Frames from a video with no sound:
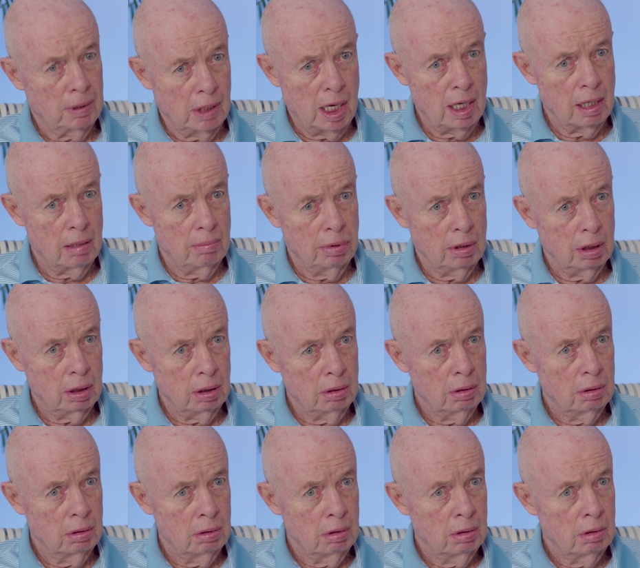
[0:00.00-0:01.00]
playable
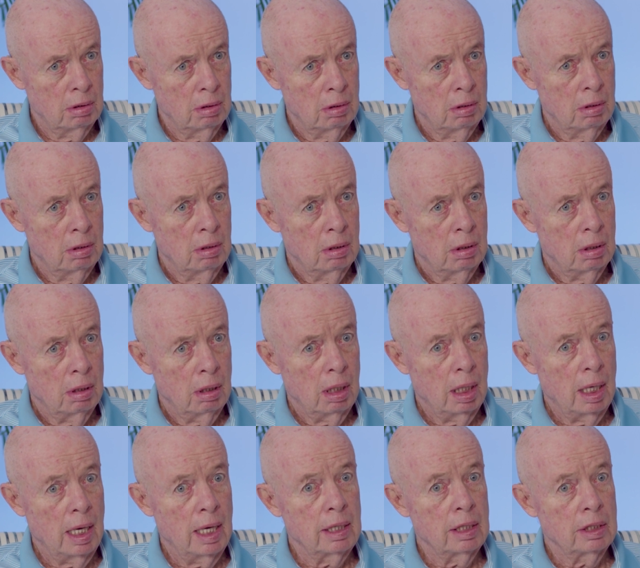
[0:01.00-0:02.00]

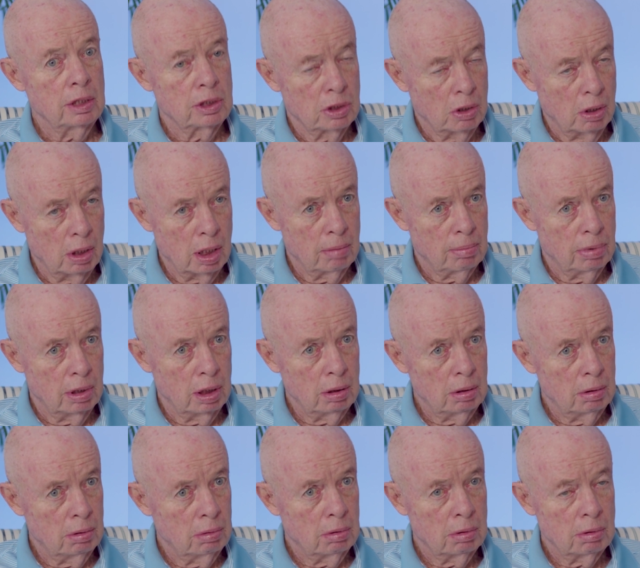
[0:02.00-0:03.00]
and
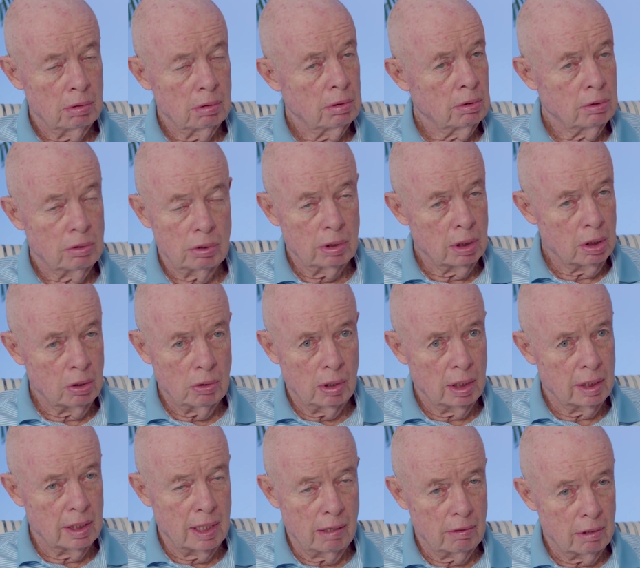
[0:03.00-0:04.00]
enjoyable to the
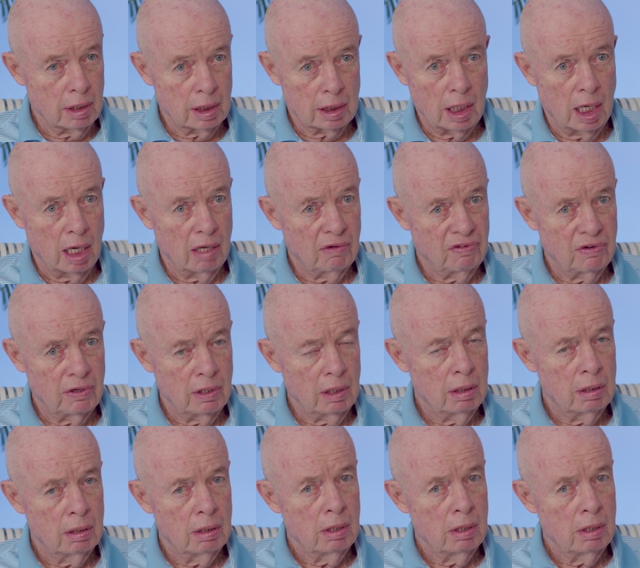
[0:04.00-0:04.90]
ordinary golfer,